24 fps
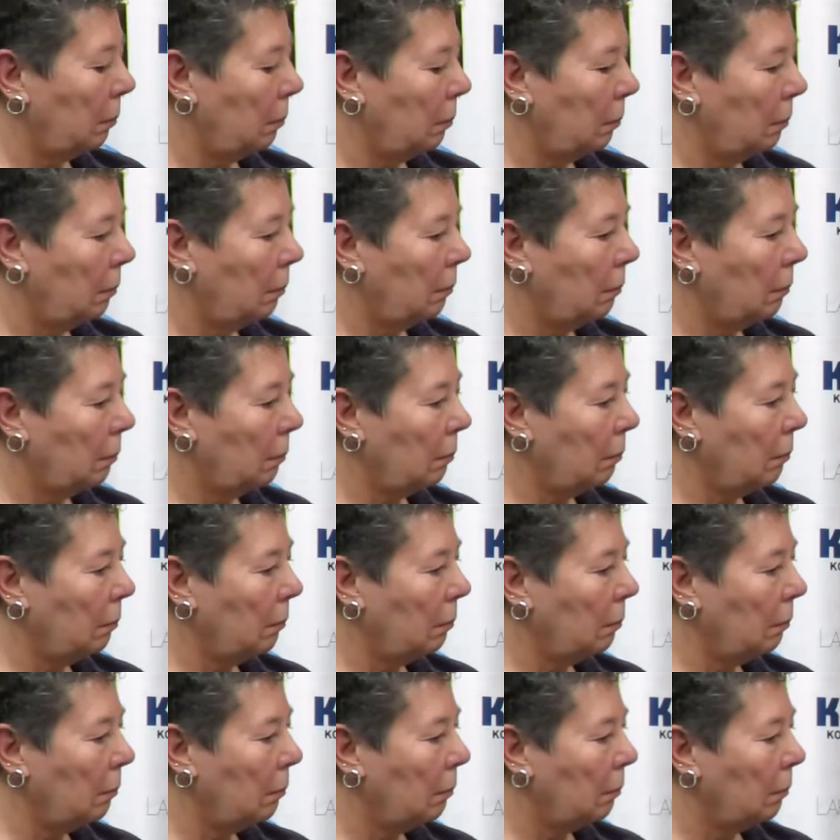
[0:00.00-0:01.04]

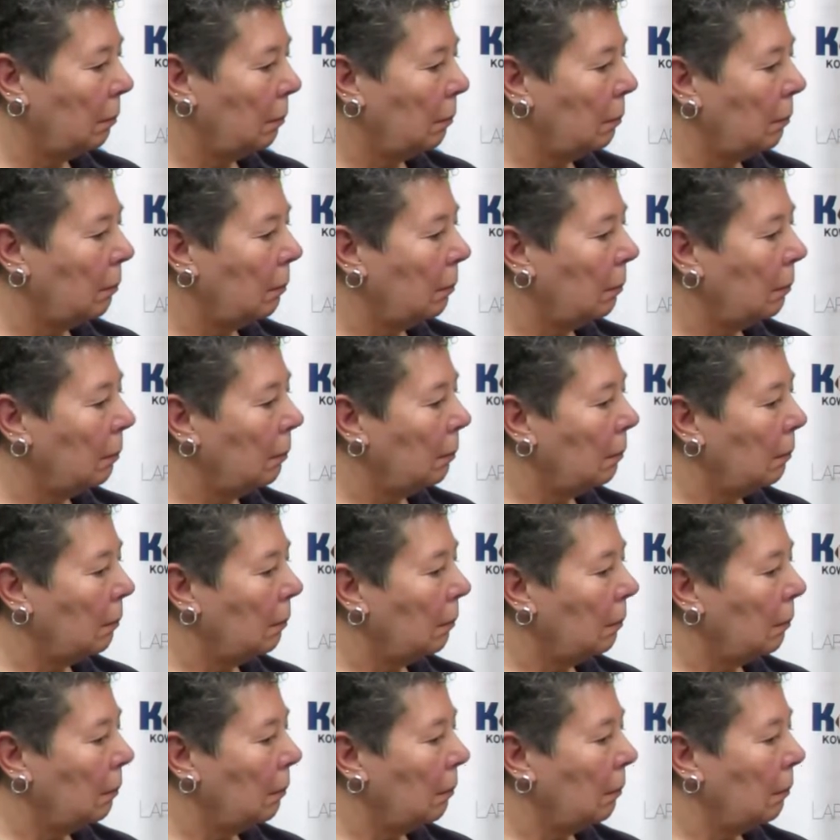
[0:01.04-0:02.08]

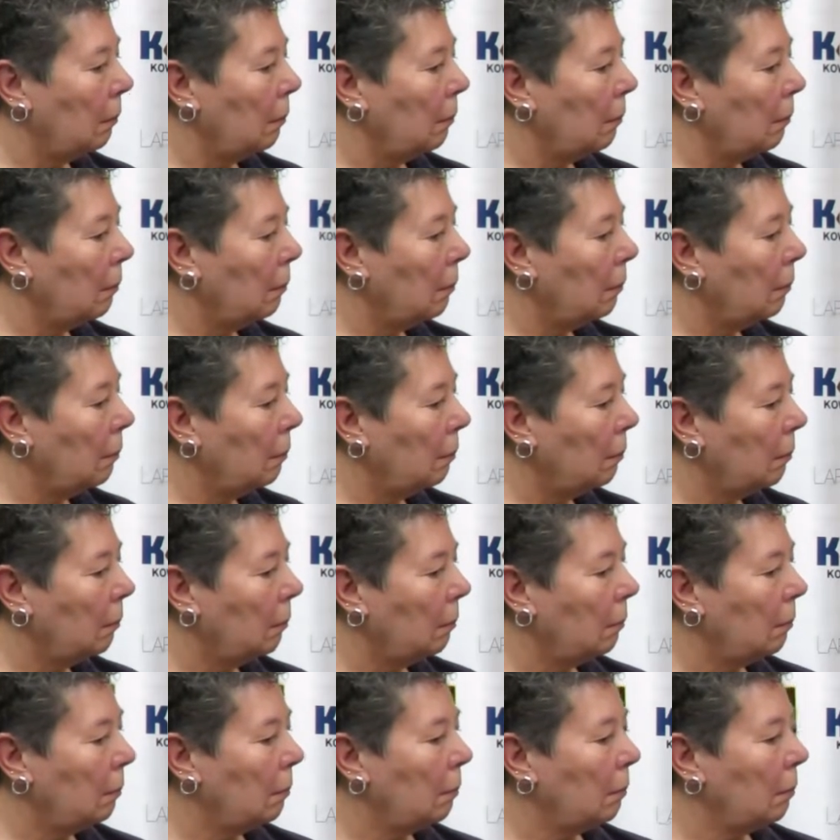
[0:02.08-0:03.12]

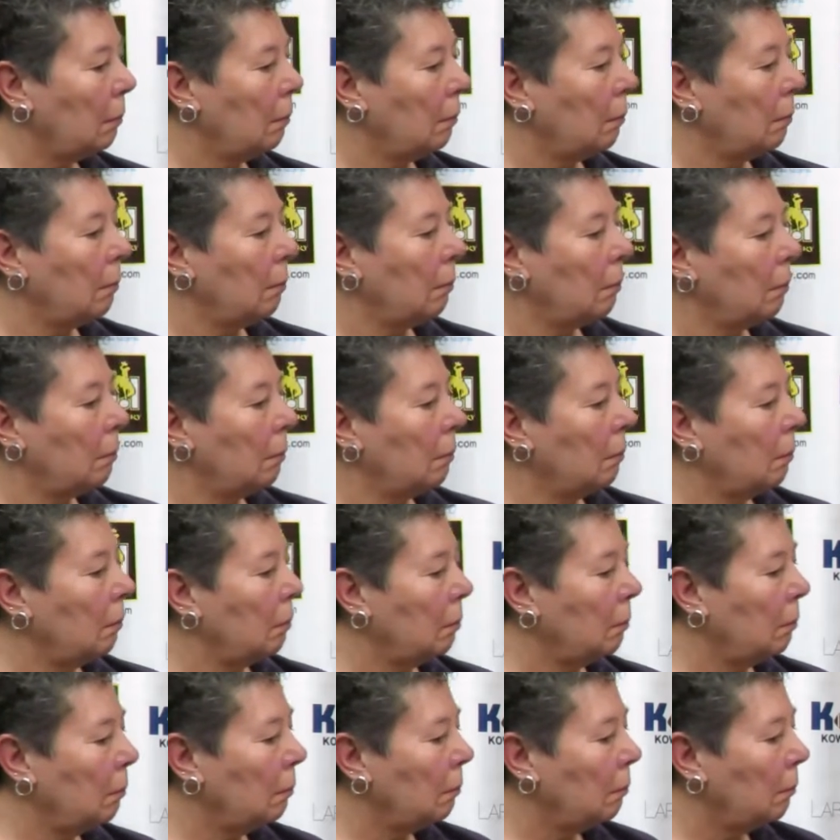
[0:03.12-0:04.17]

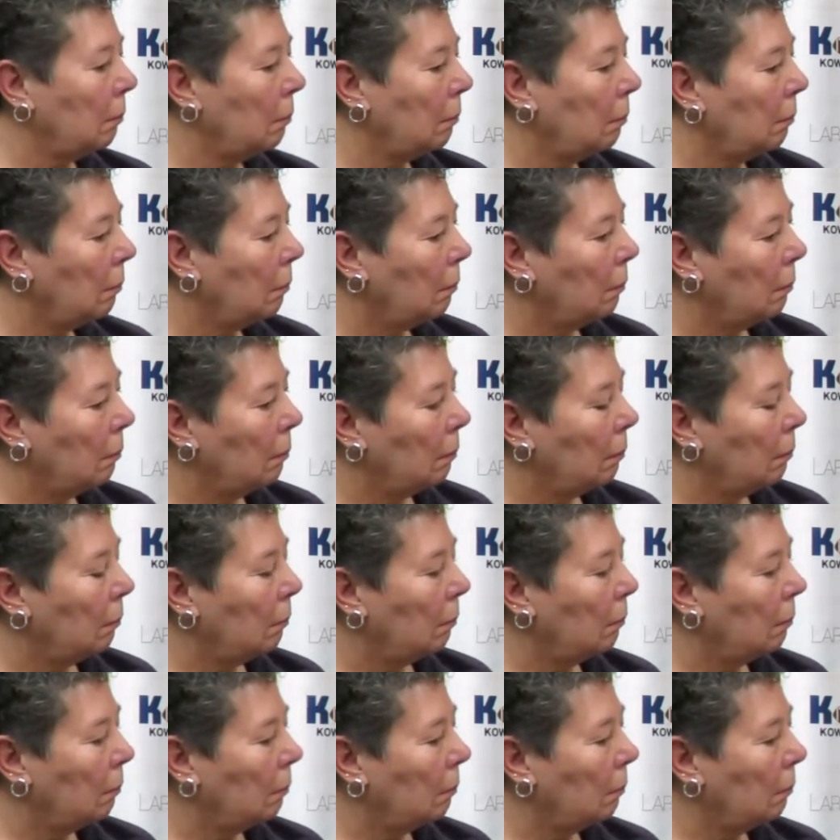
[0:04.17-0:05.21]

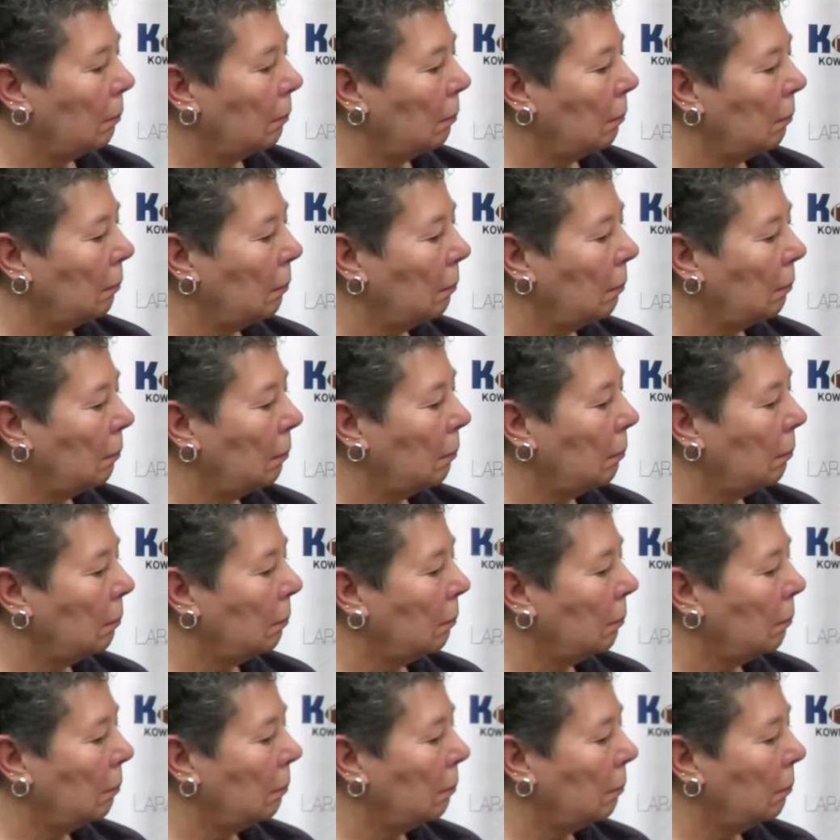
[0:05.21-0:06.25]

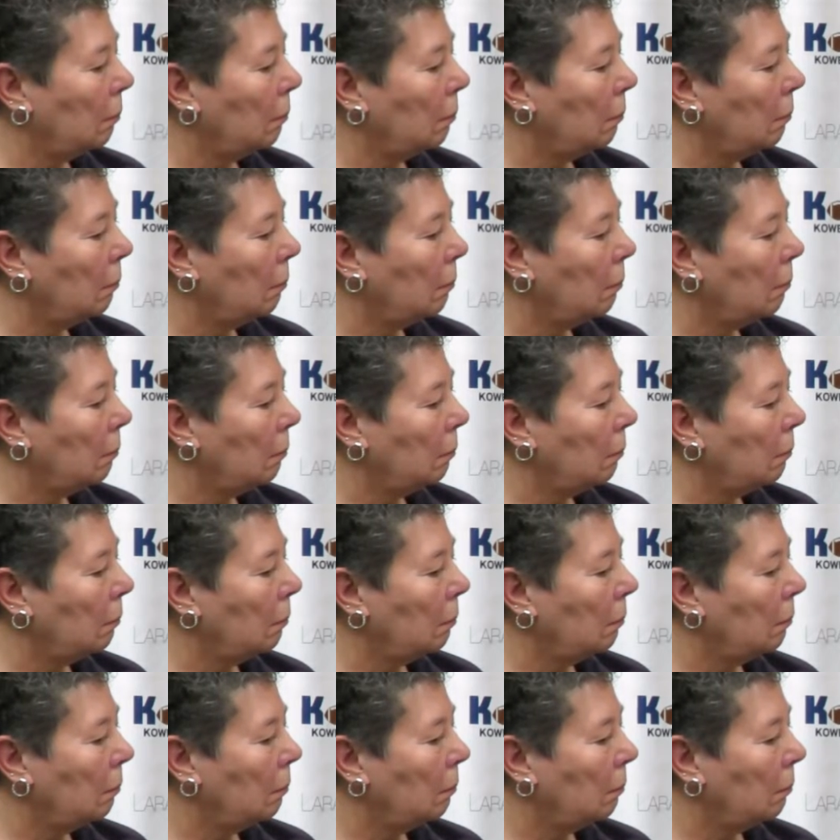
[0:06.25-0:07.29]

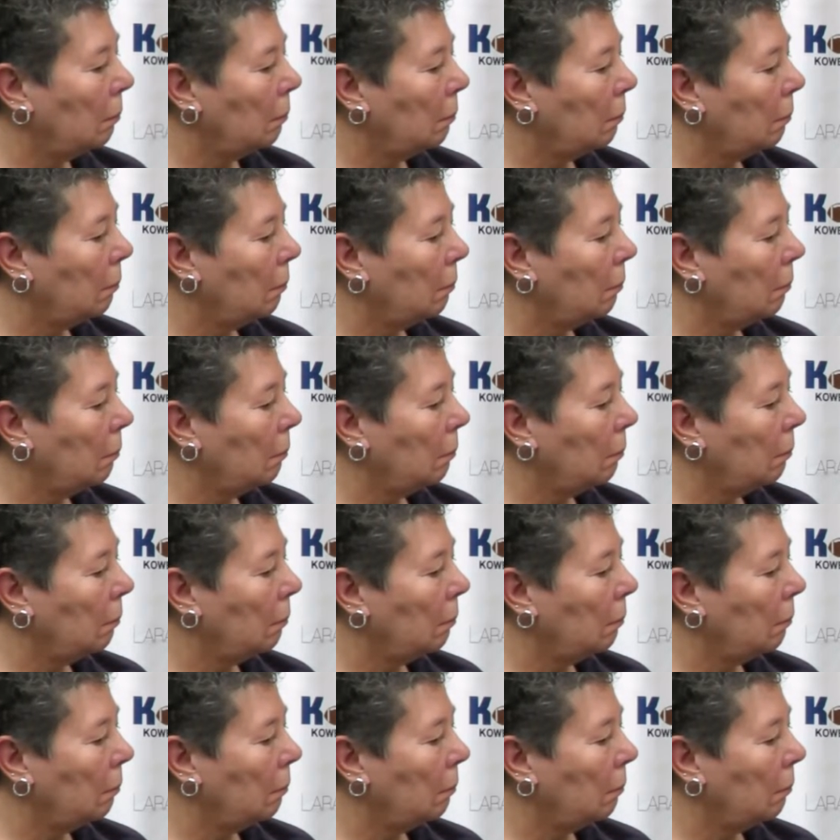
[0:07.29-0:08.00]
(silent)